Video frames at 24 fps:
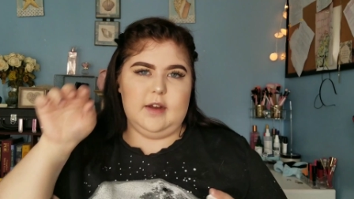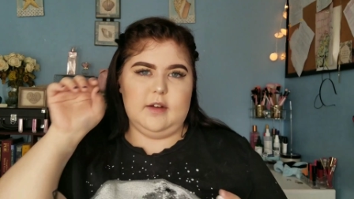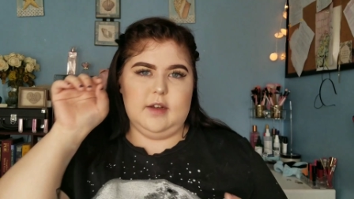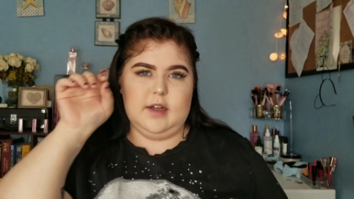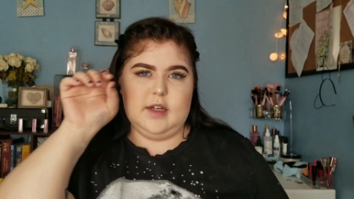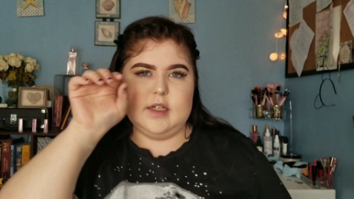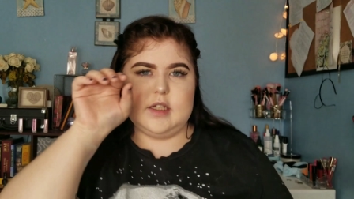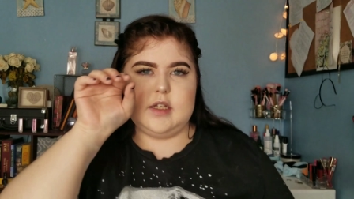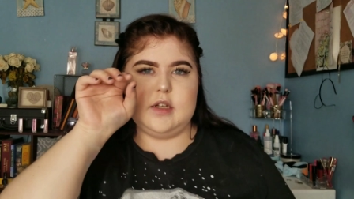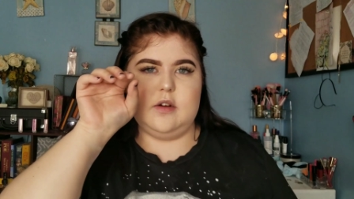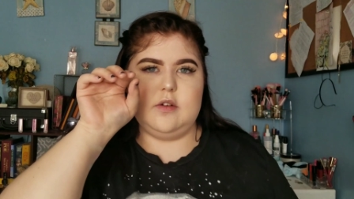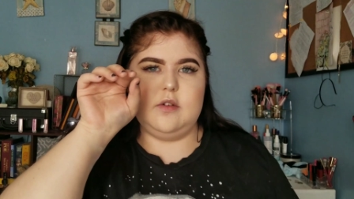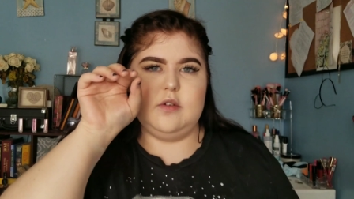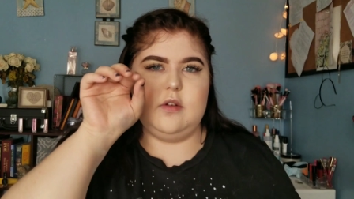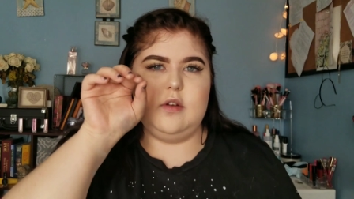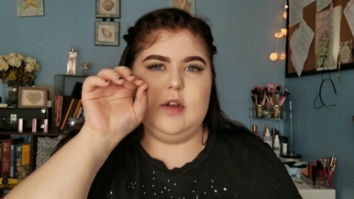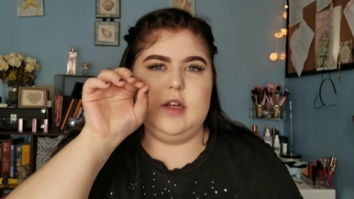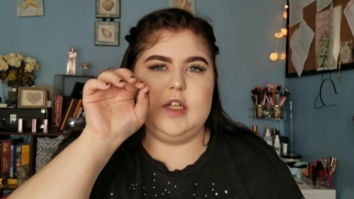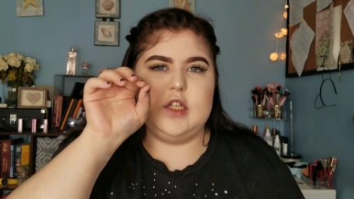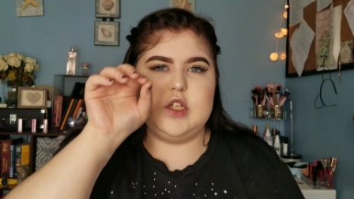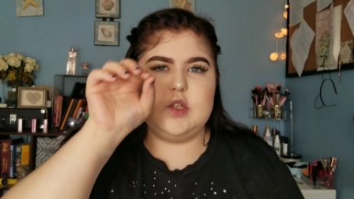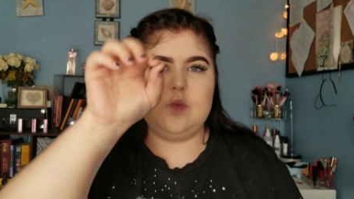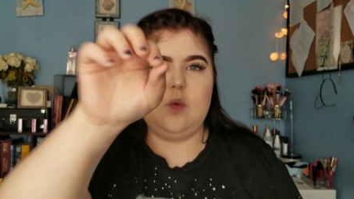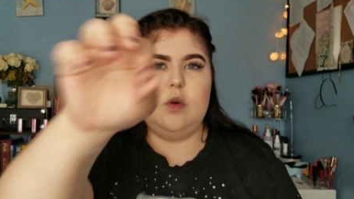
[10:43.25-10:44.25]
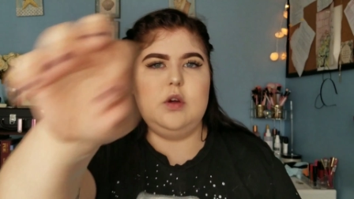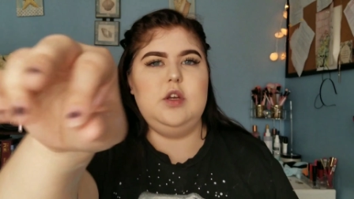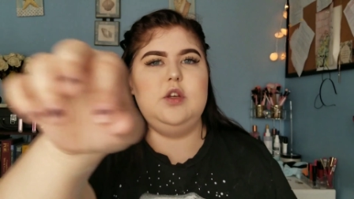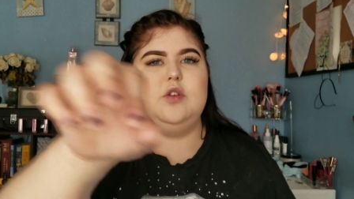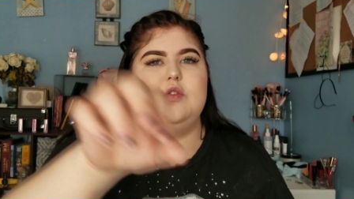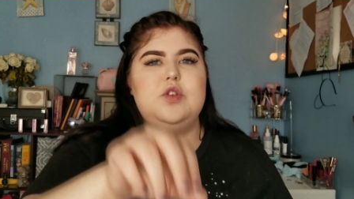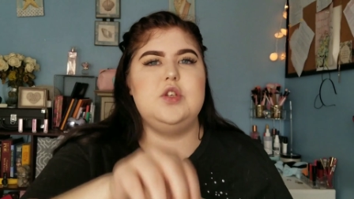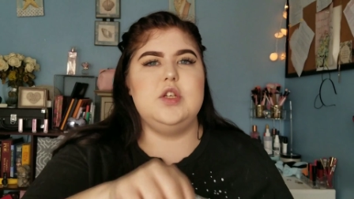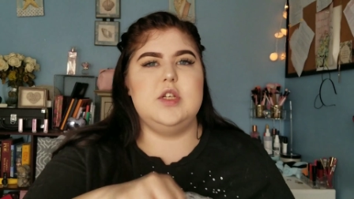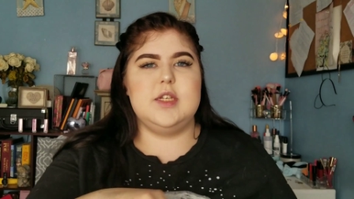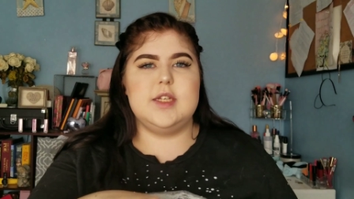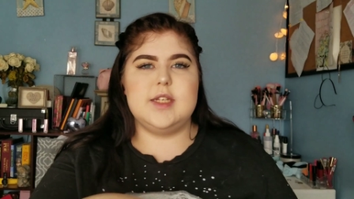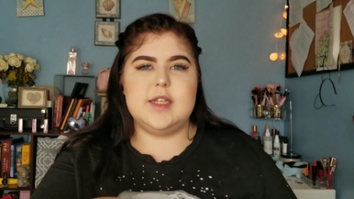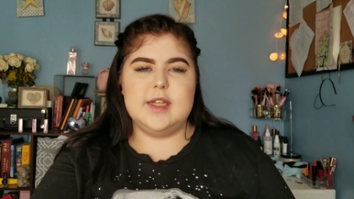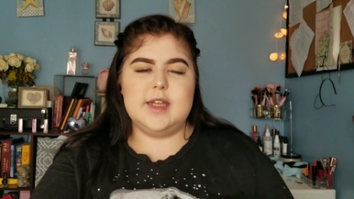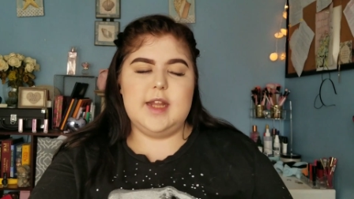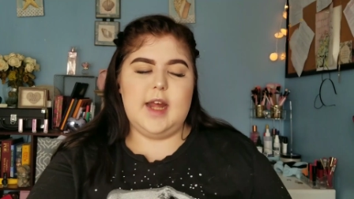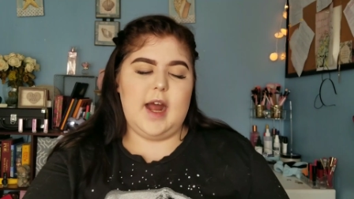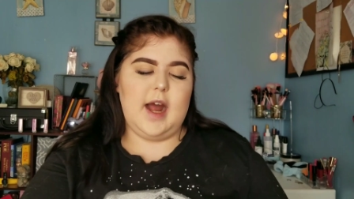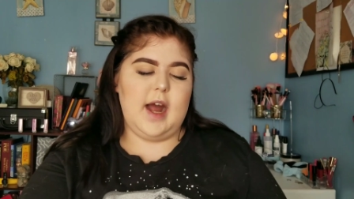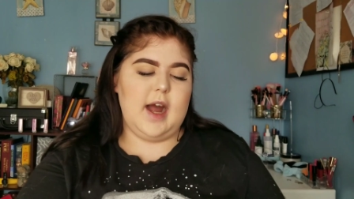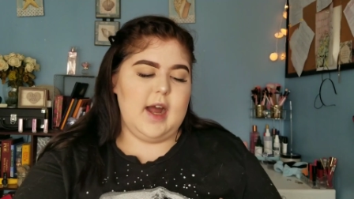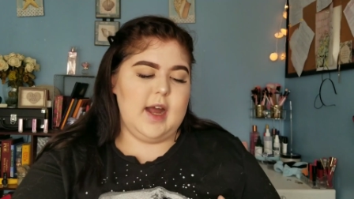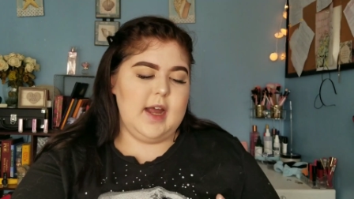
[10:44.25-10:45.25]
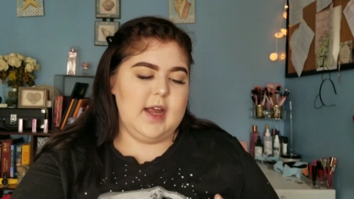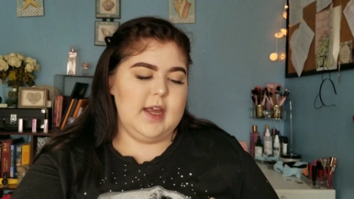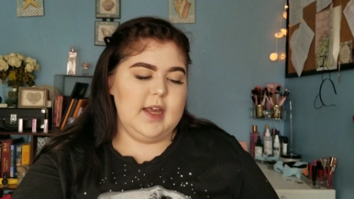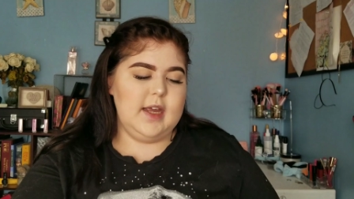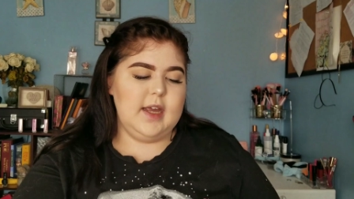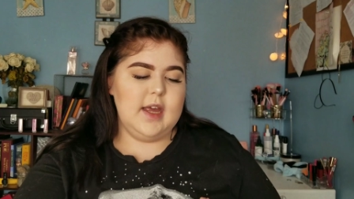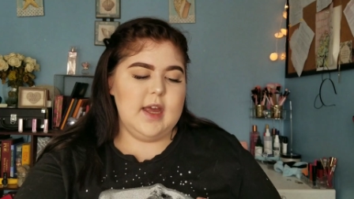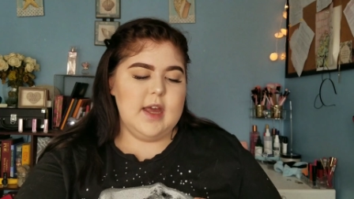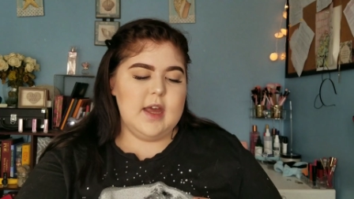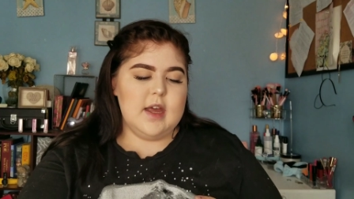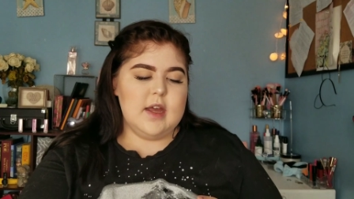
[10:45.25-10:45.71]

Like it's not gonna like squirt you just in the eye.